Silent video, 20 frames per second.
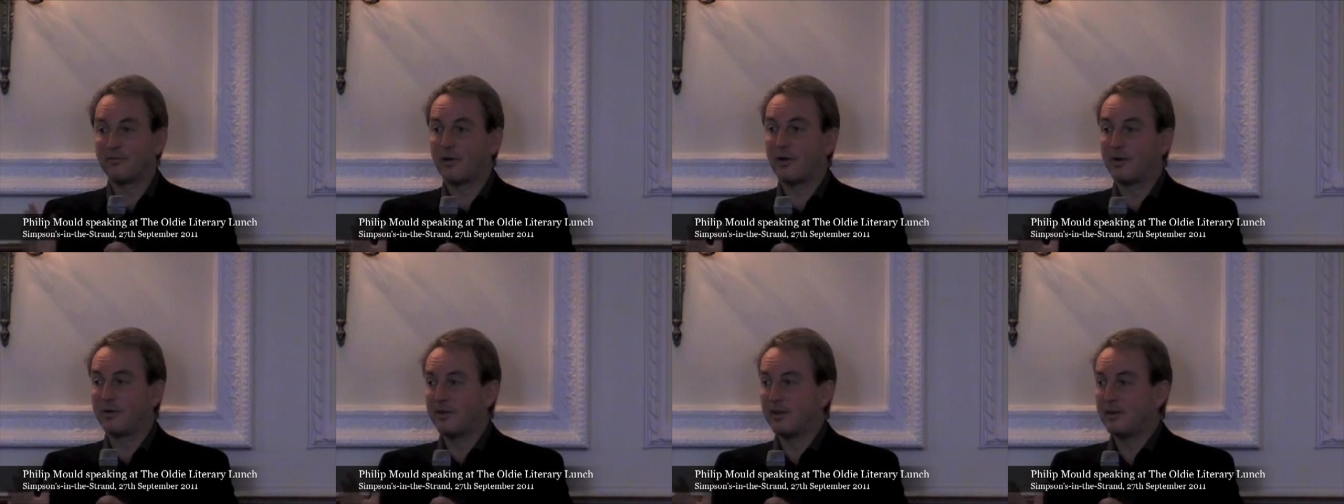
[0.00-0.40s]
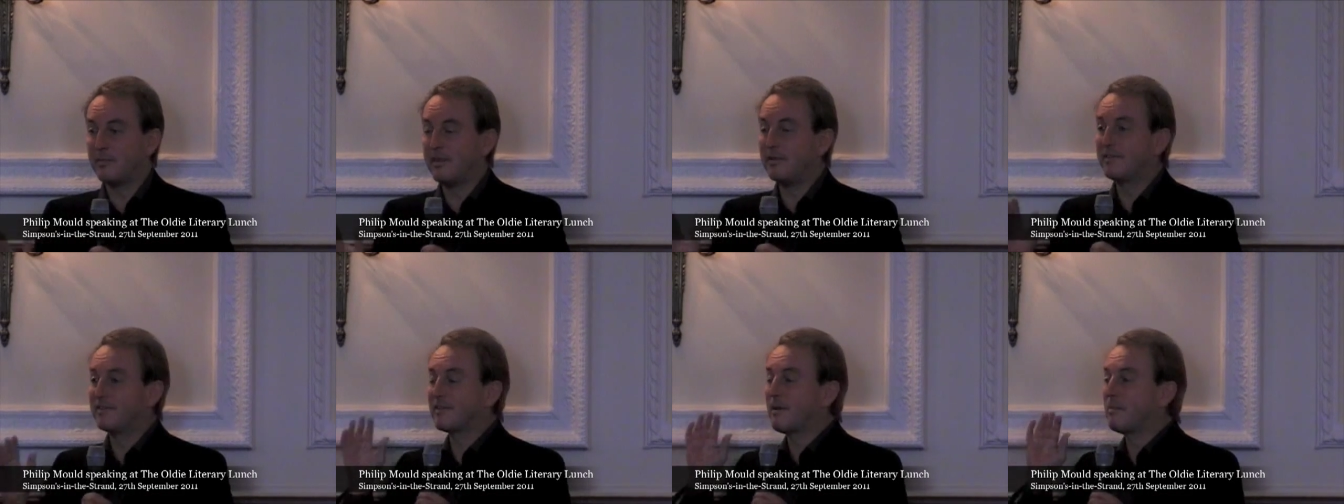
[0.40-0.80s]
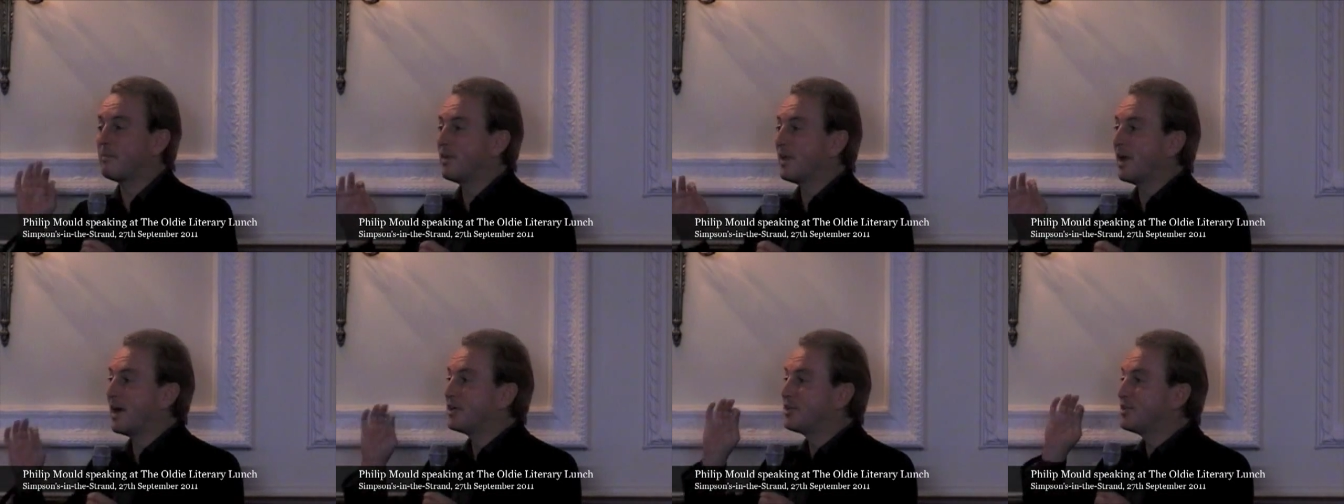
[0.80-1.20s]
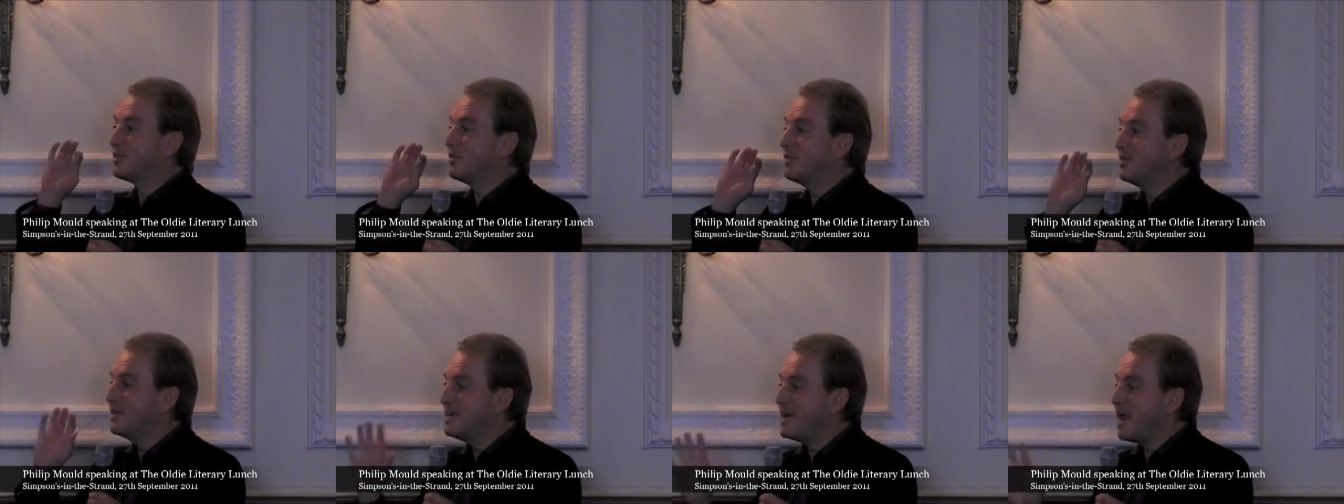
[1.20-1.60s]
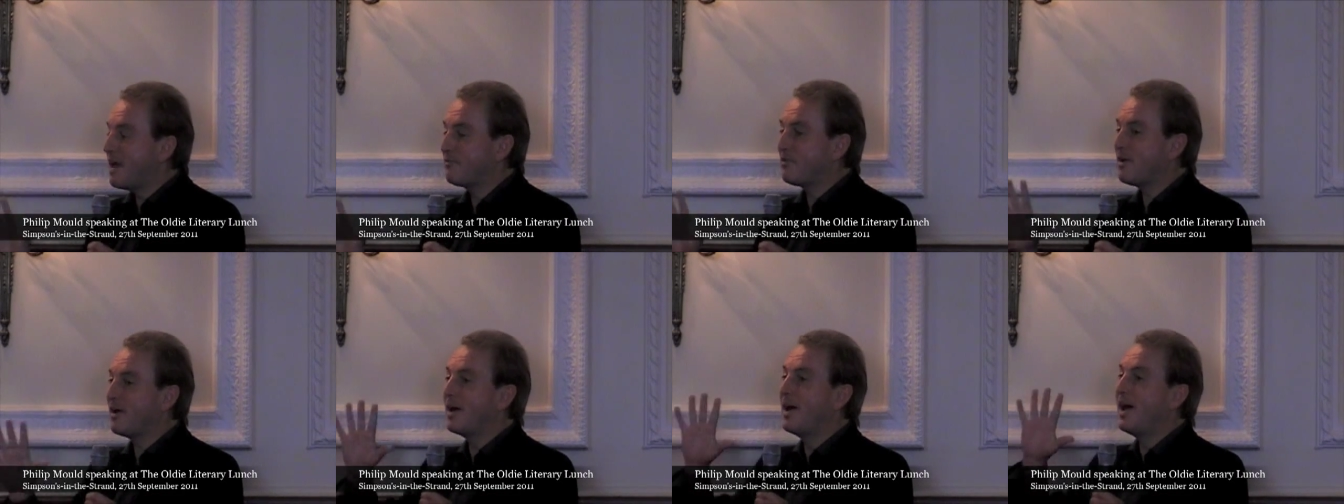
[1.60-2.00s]
floated is something I shall
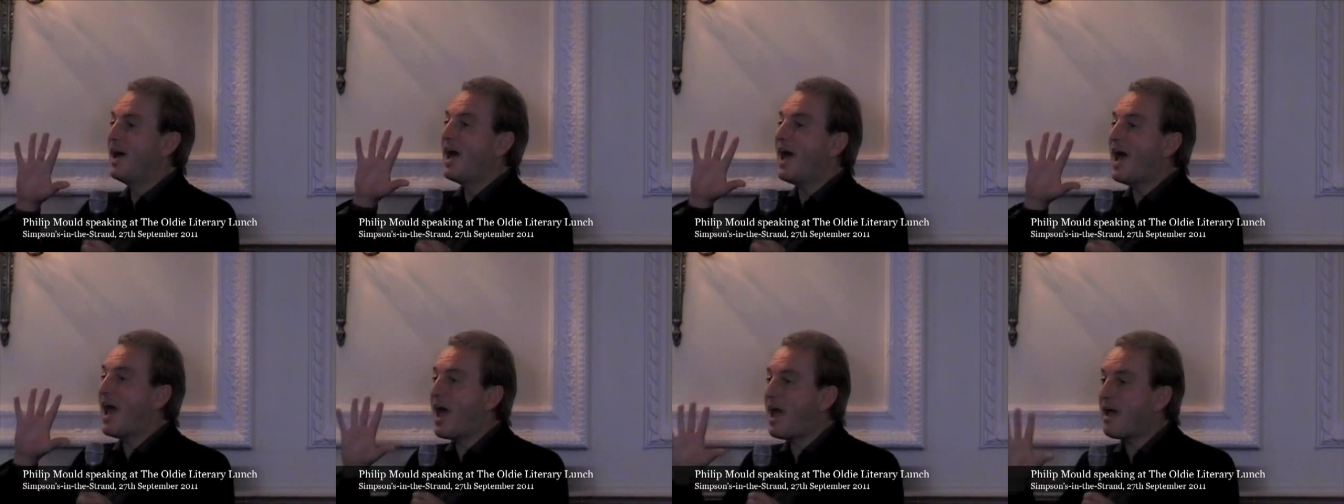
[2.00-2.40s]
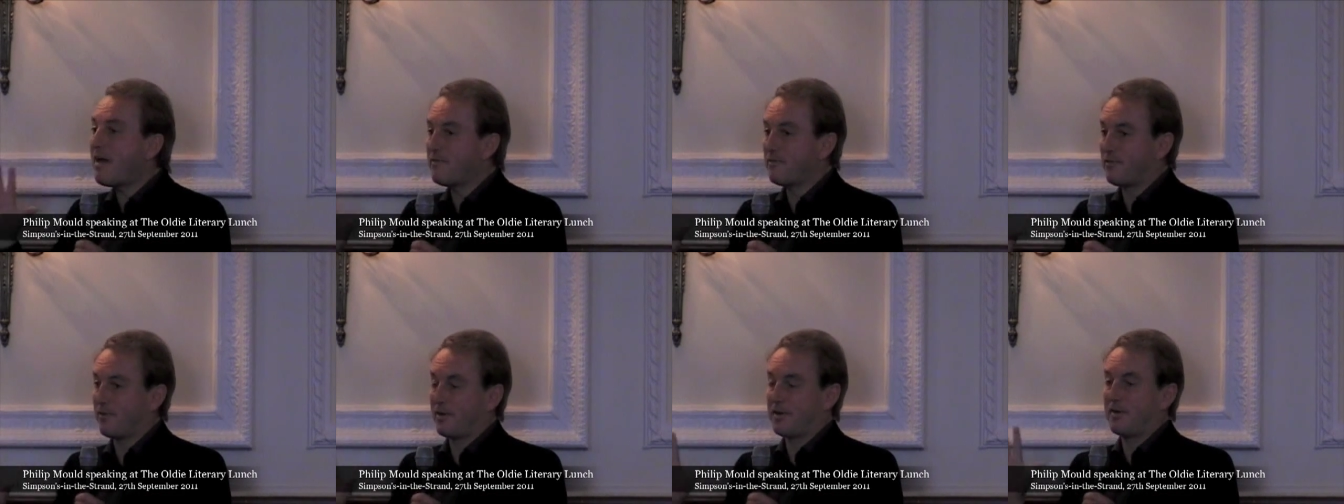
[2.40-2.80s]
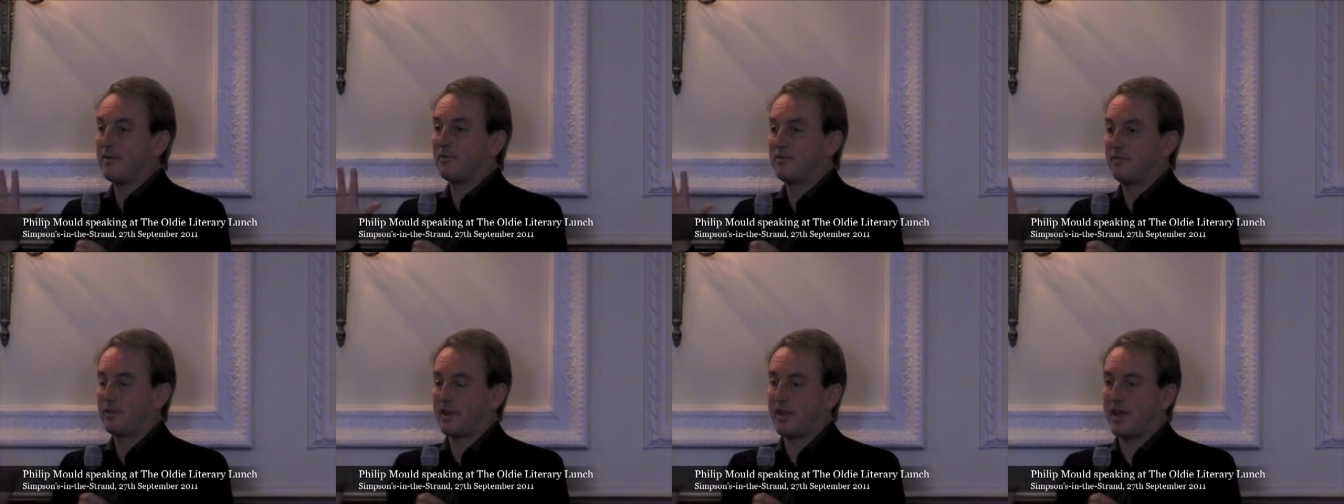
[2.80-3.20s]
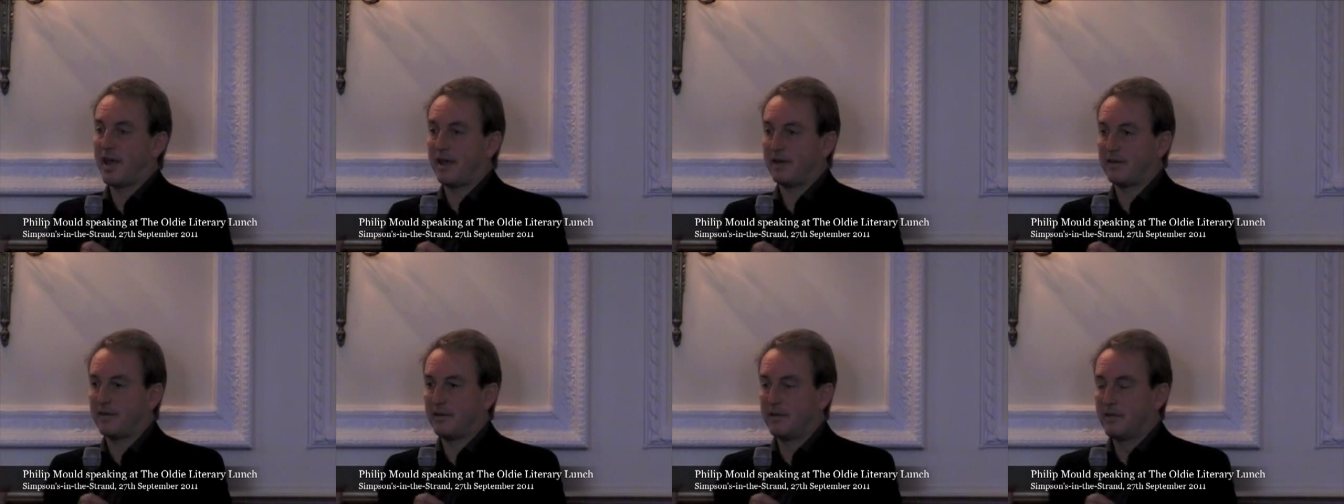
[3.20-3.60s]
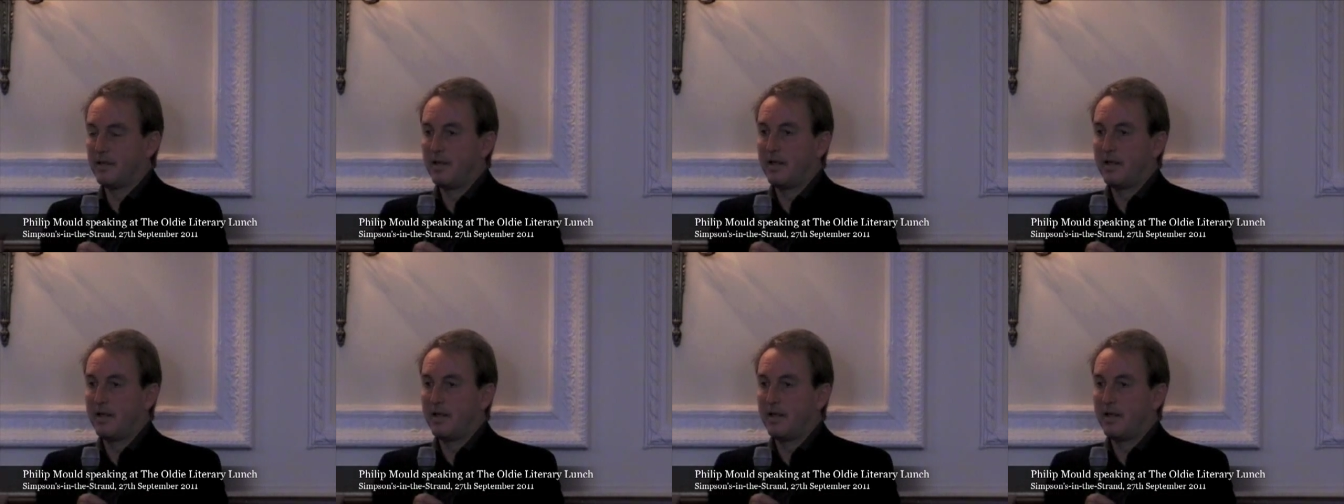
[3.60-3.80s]
never, ever forget.